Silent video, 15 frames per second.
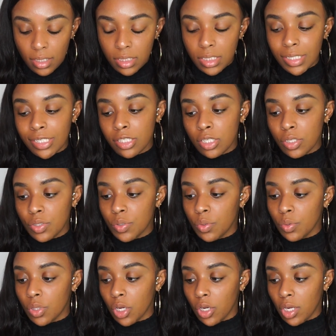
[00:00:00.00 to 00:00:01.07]

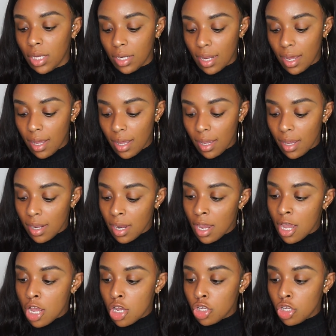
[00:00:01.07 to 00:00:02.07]
$62.39.